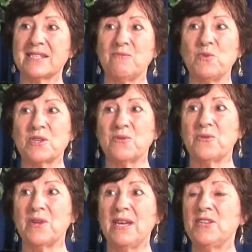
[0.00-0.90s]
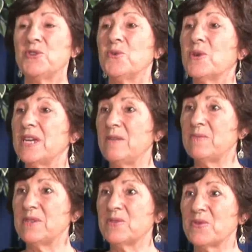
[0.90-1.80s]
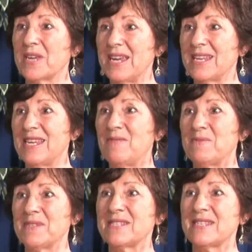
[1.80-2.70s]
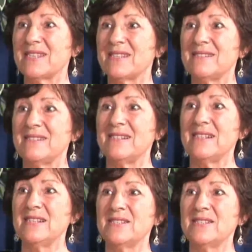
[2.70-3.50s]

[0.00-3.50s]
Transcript: some would call doorkeepers or gatekeepers. Ah.